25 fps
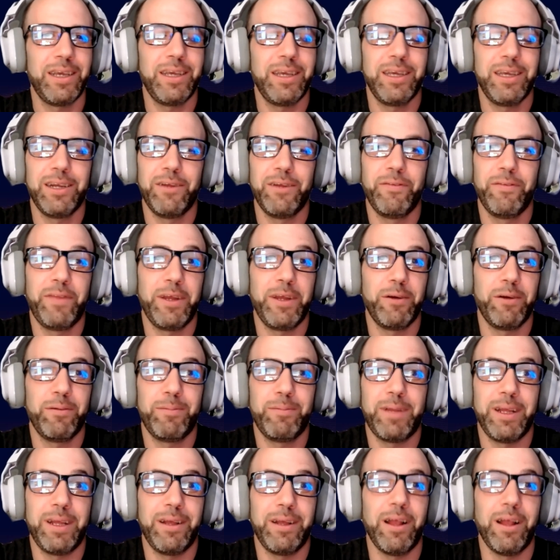there
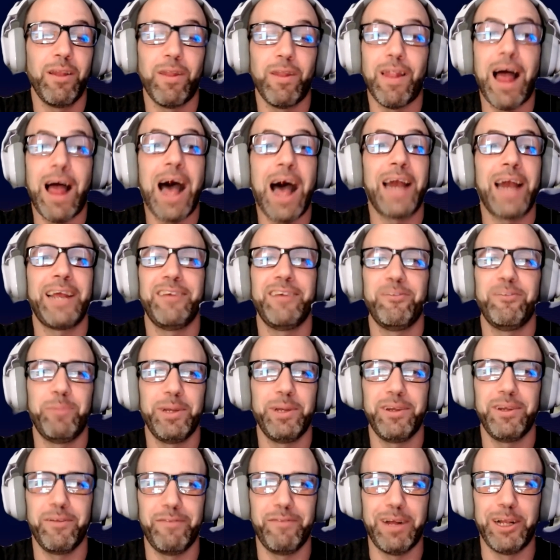a lot has
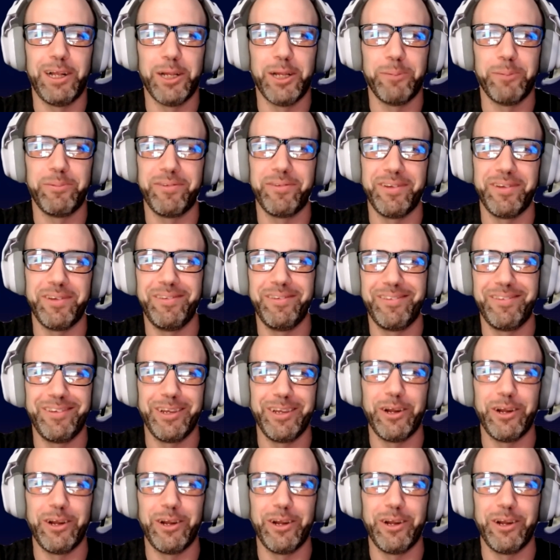been developed since,